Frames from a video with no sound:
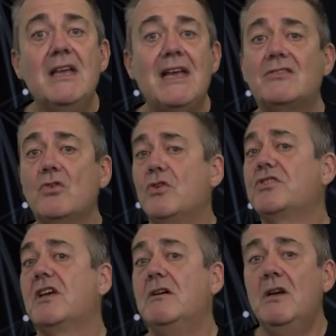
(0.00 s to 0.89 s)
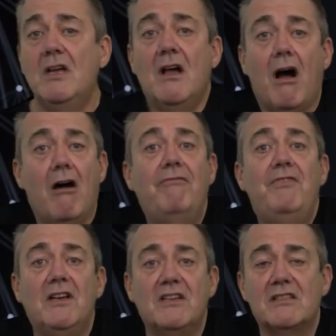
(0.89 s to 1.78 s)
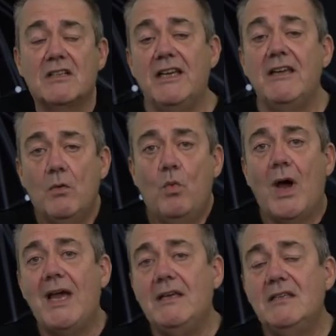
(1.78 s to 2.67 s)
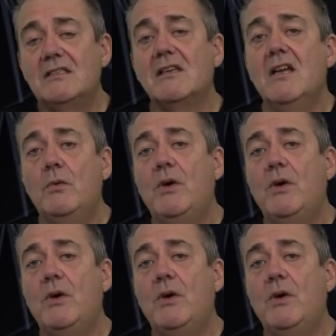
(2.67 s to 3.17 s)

It's also obviously waste.